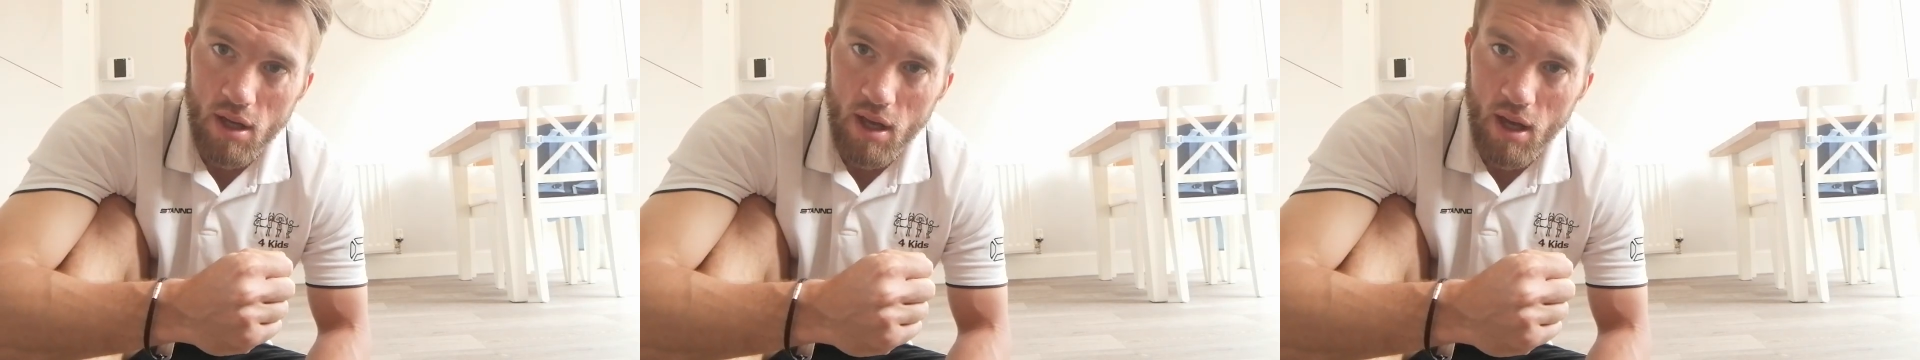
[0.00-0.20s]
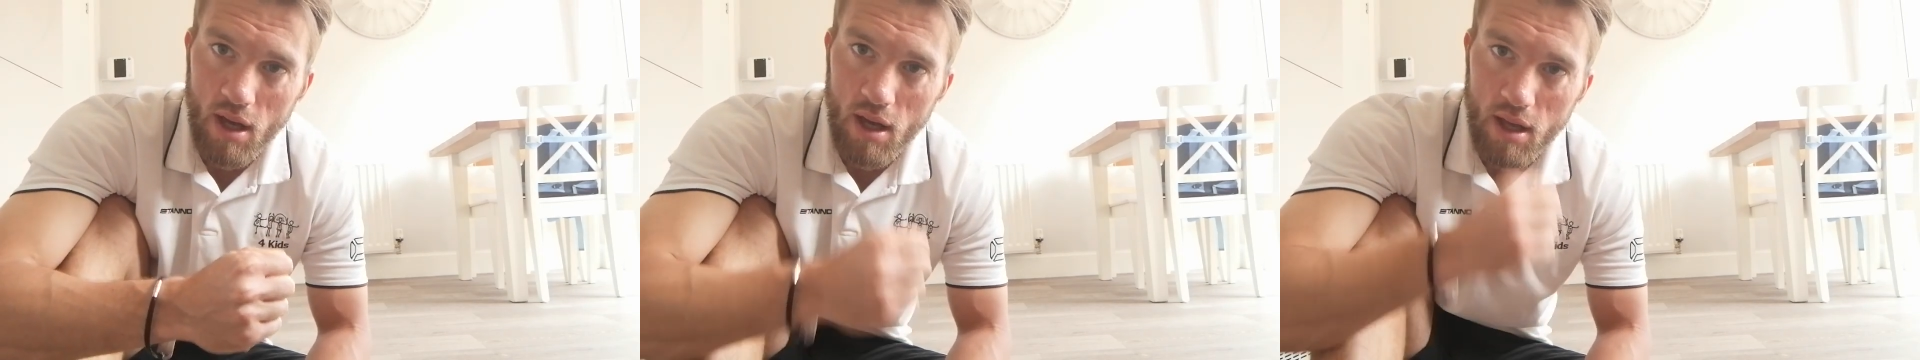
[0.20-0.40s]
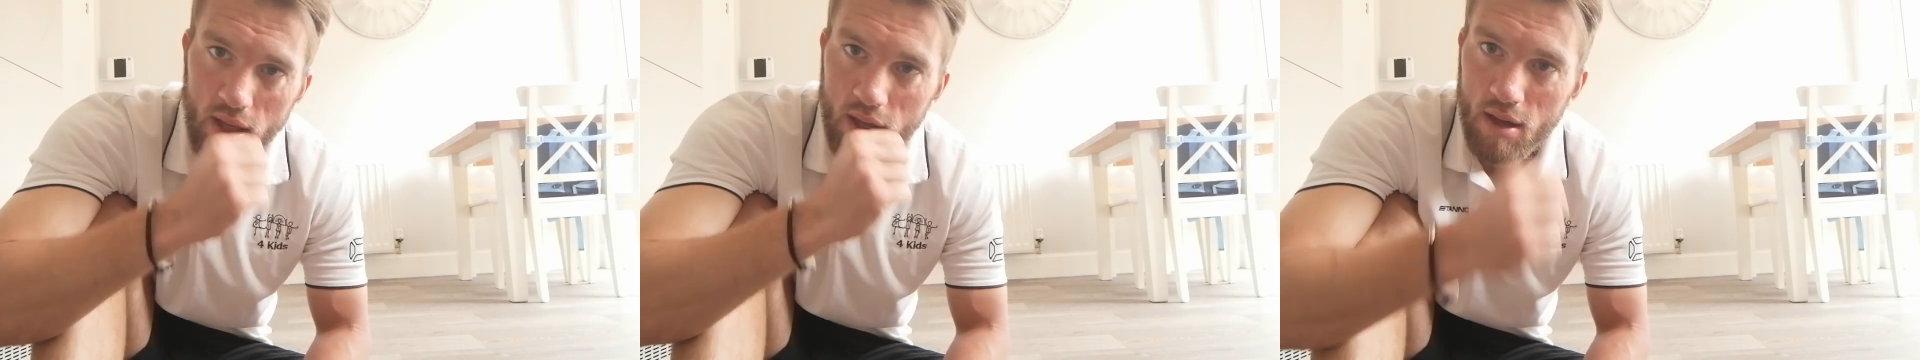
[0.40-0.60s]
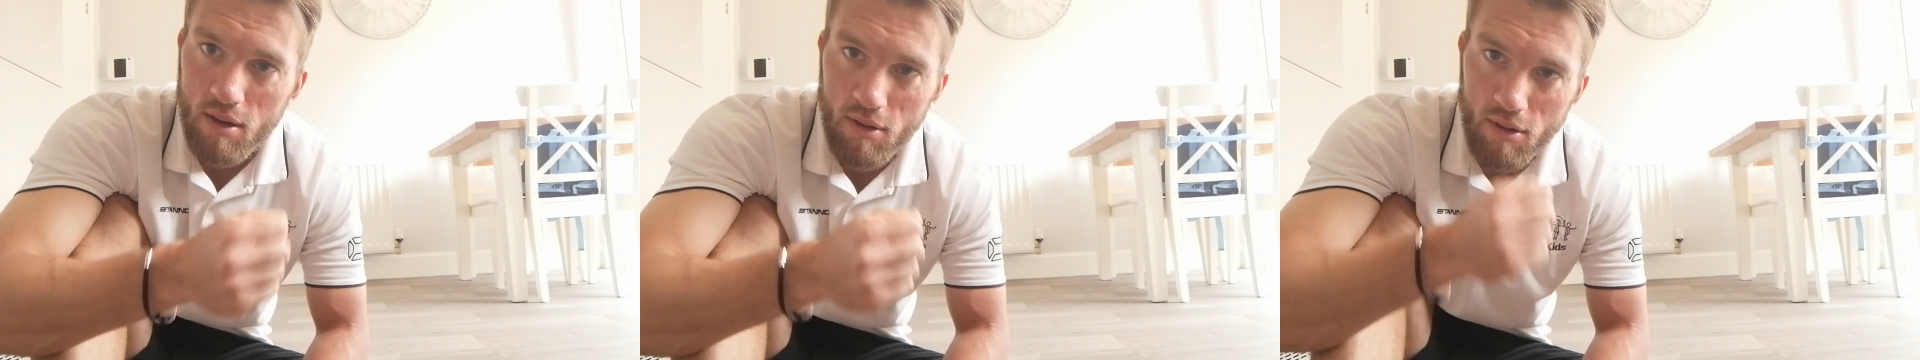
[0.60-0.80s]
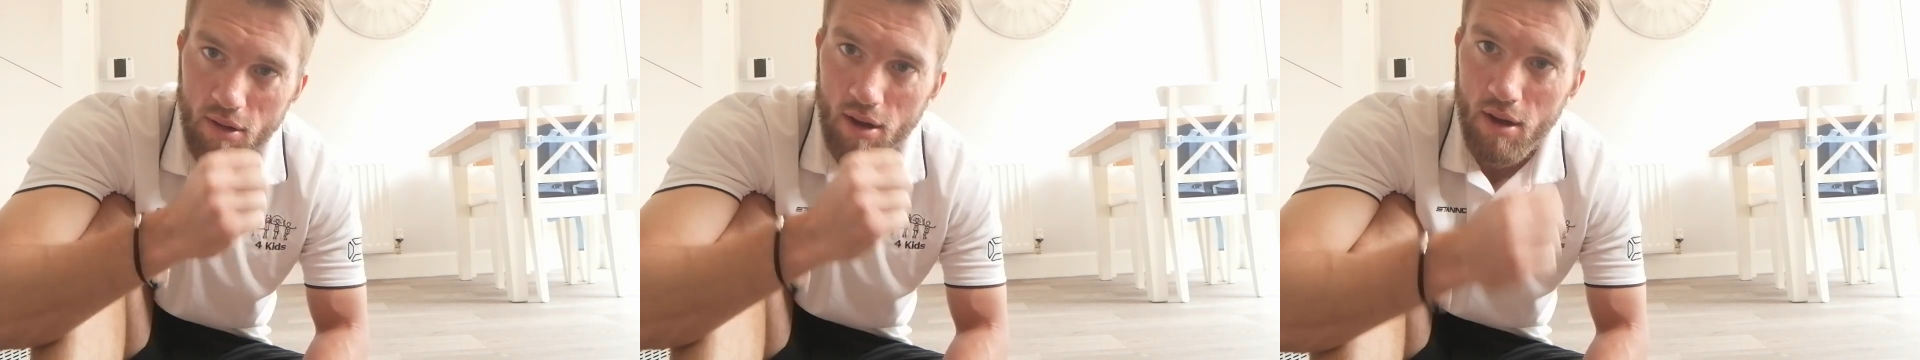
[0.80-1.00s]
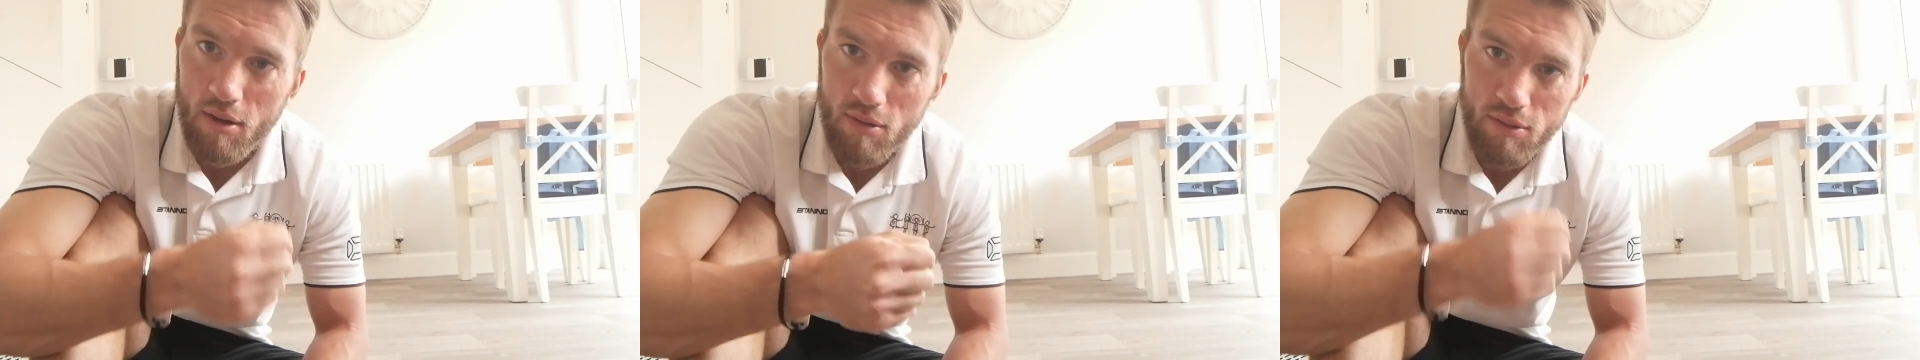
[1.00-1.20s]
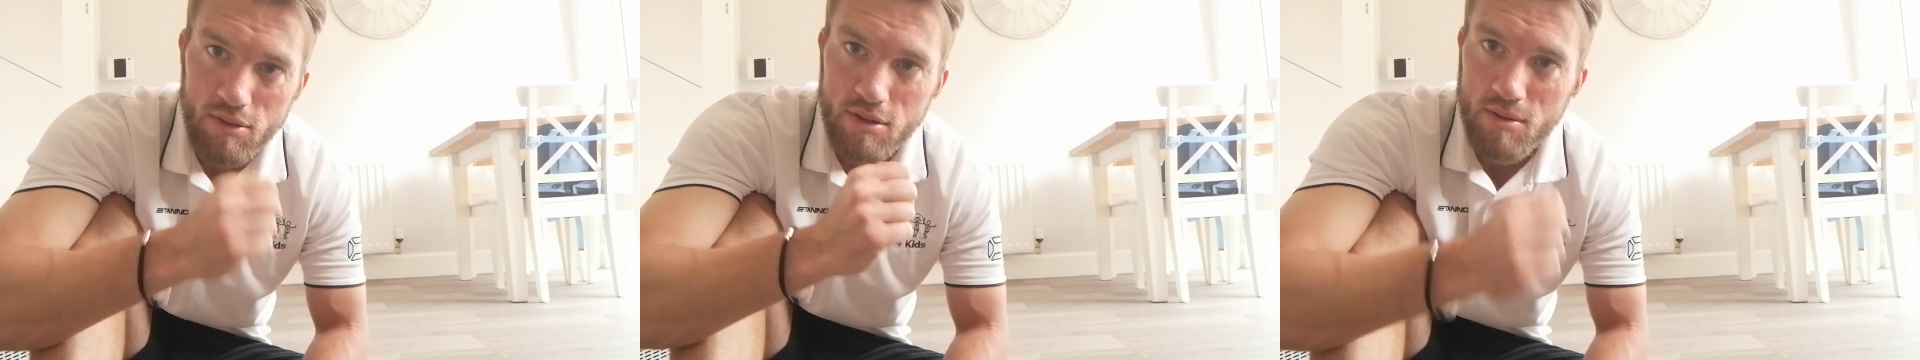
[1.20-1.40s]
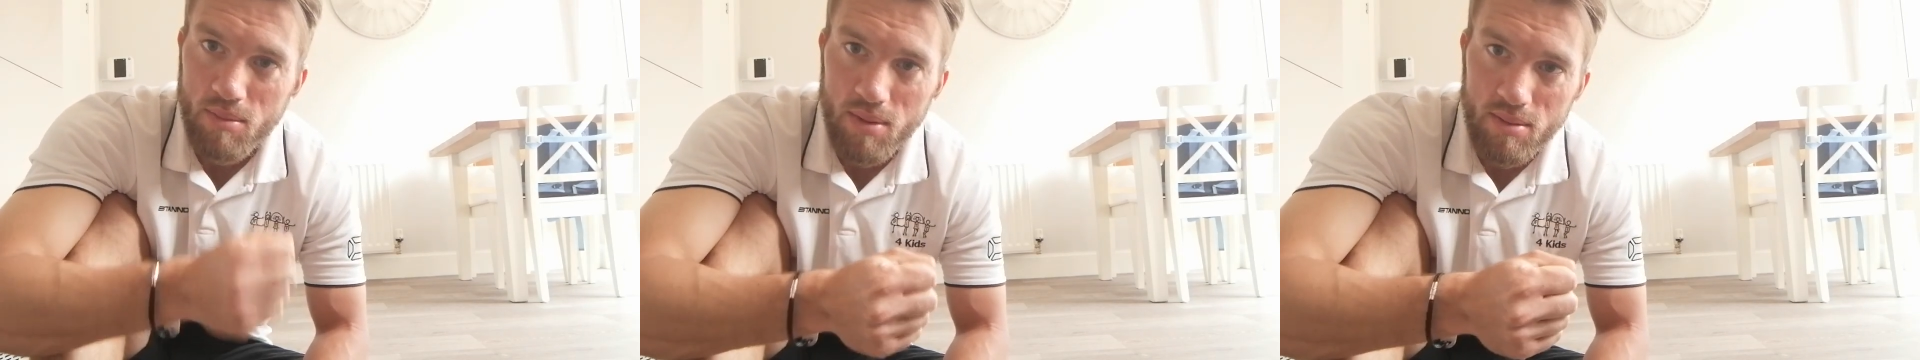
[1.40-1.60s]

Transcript: okay, alright, or some